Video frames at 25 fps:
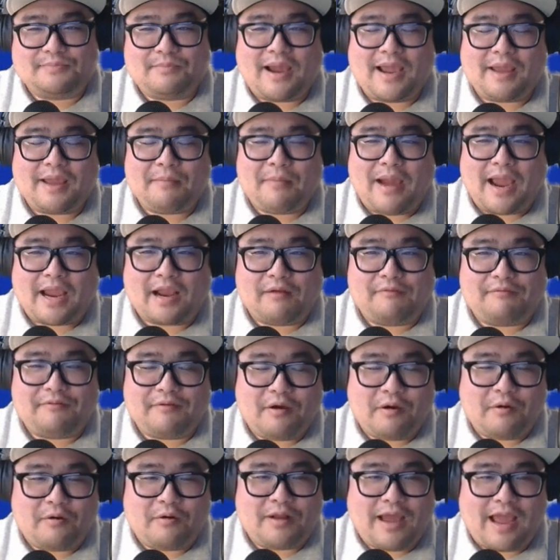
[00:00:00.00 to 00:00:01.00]
My
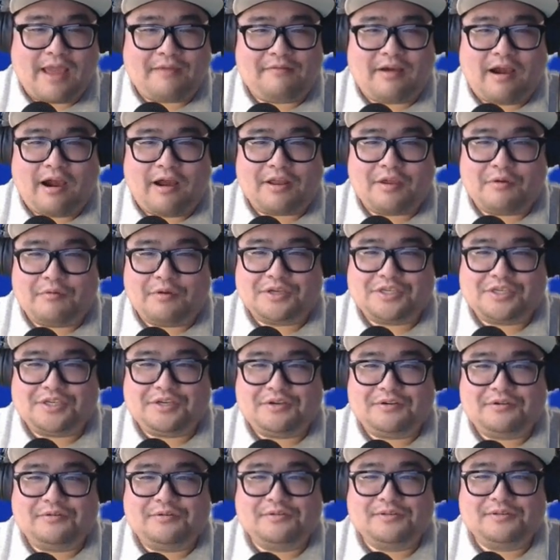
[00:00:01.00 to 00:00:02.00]
microphone, I have audio
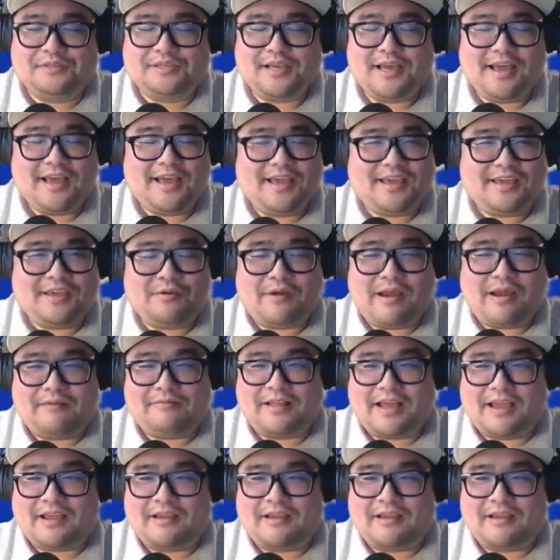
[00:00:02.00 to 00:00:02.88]
issues. You have like